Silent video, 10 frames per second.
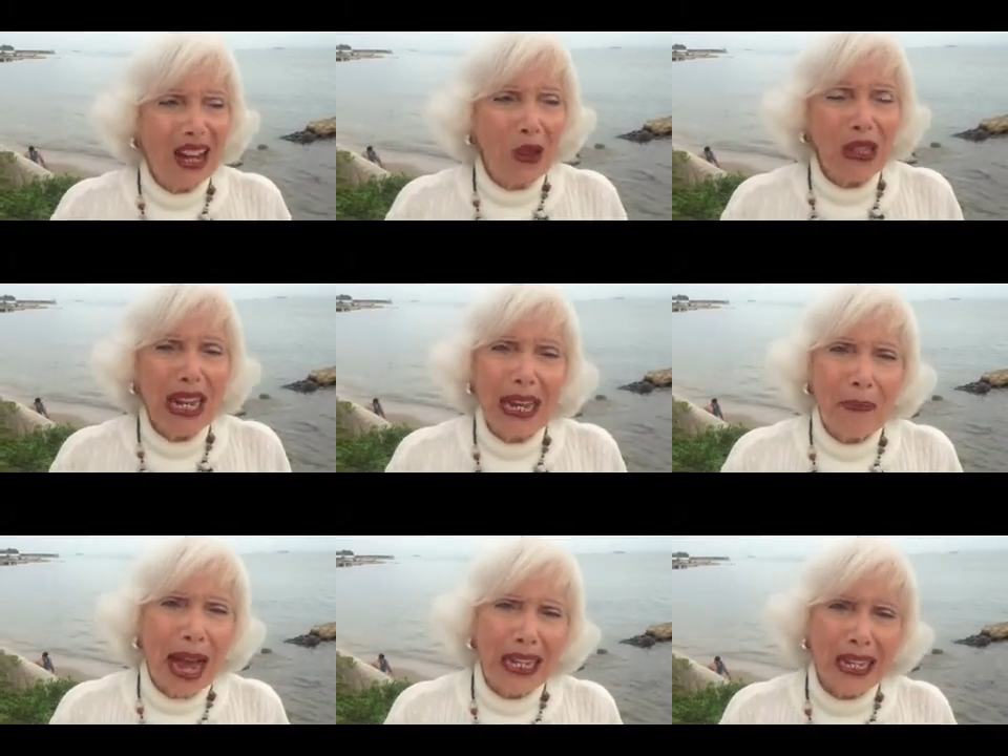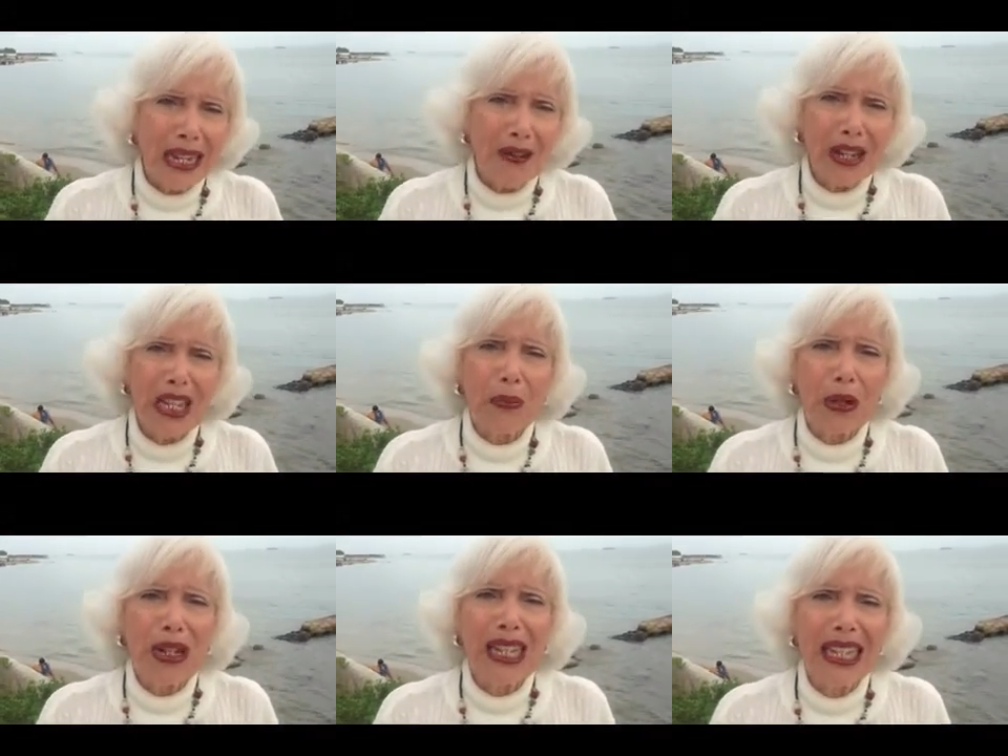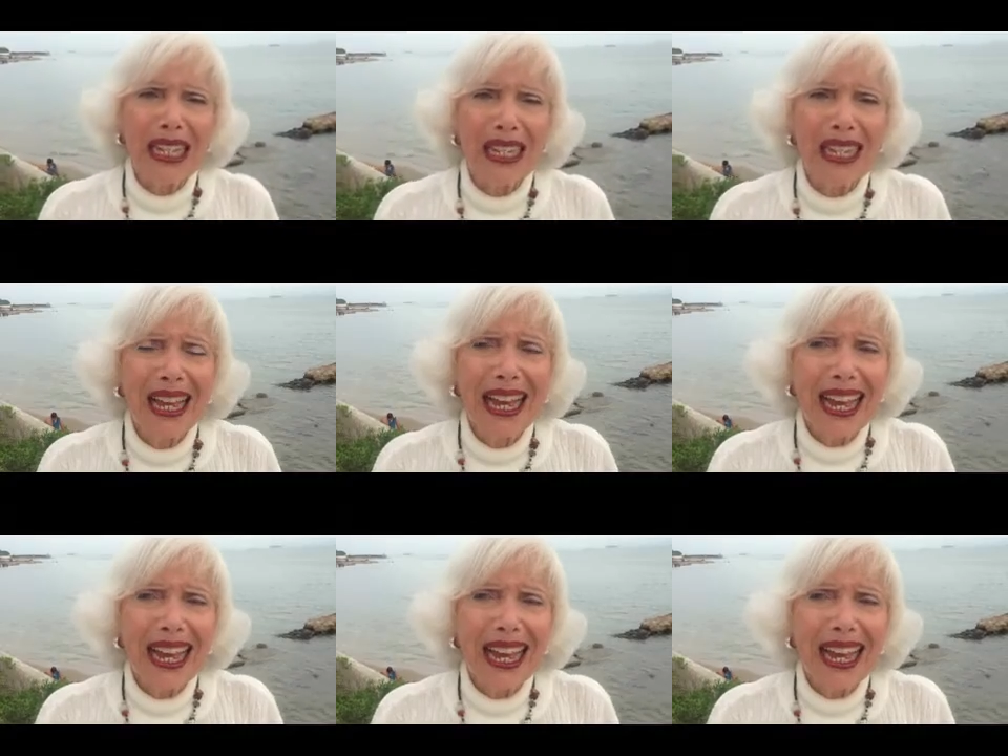only positive experiences,